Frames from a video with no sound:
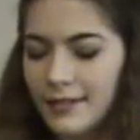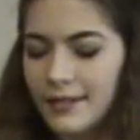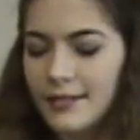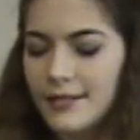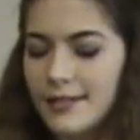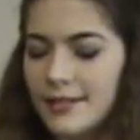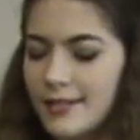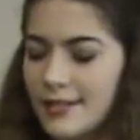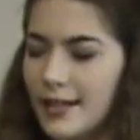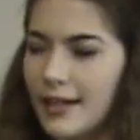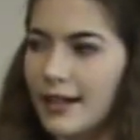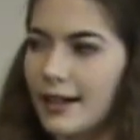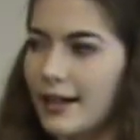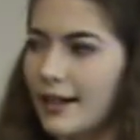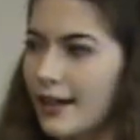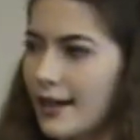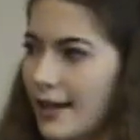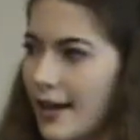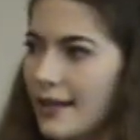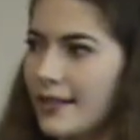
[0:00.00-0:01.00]
Stare
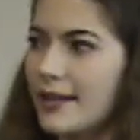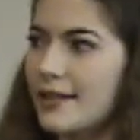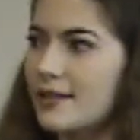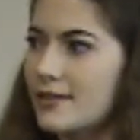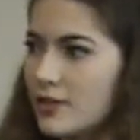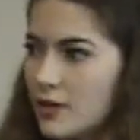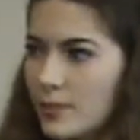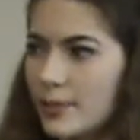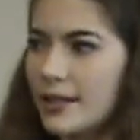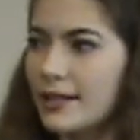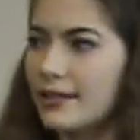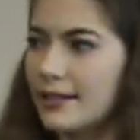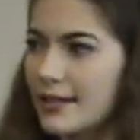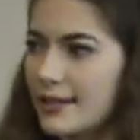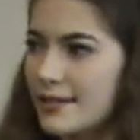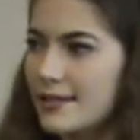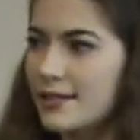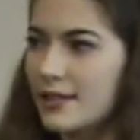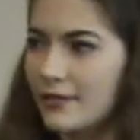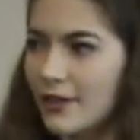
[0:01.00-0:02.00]
at that dooming
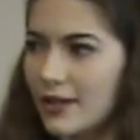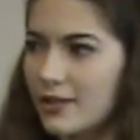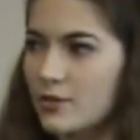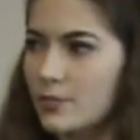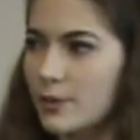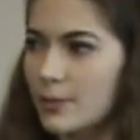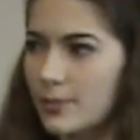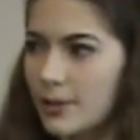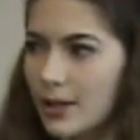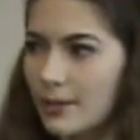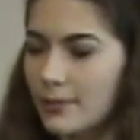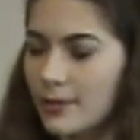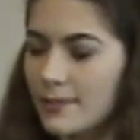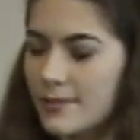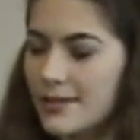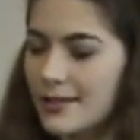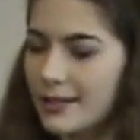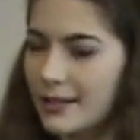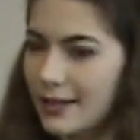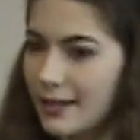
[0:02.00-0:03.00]
list of algebra
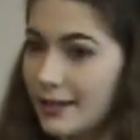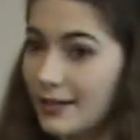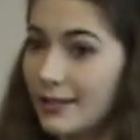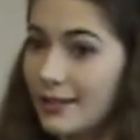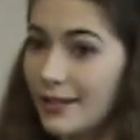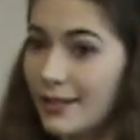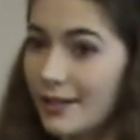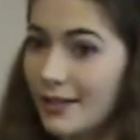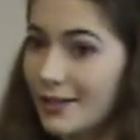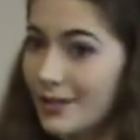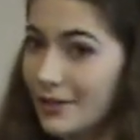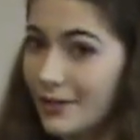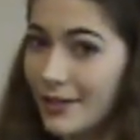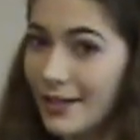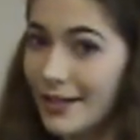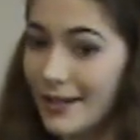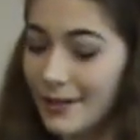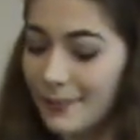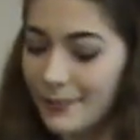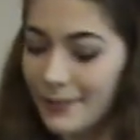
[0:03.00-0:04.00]
problems calling your
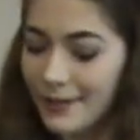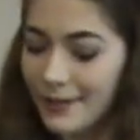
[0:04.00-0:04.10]
name.